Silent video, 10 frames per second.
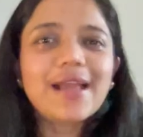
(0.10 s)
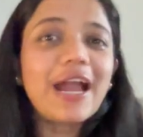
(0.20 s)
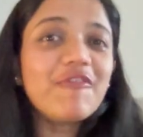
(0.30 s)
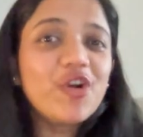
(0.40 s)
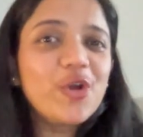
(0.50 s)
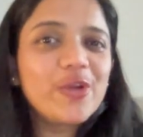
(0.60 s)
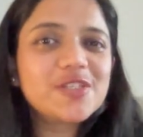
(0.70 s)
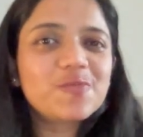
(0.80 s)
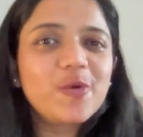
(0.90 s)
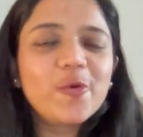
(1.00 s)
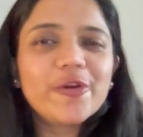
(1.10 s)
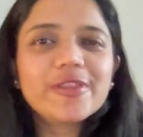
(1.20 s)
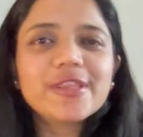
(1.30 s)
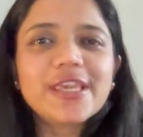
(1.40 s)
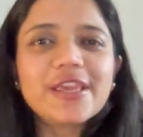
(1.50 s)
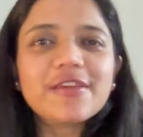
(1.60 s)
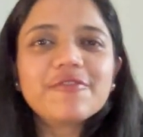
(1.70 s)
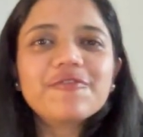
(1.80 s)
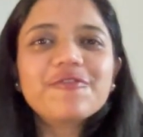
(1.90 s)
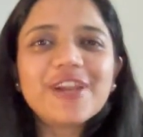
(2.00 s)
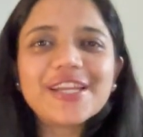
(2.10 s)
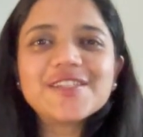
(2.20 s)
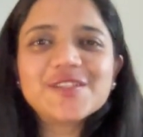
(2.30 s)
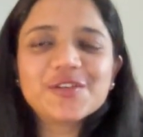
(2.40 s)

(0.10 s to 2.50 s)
I want to explore the flight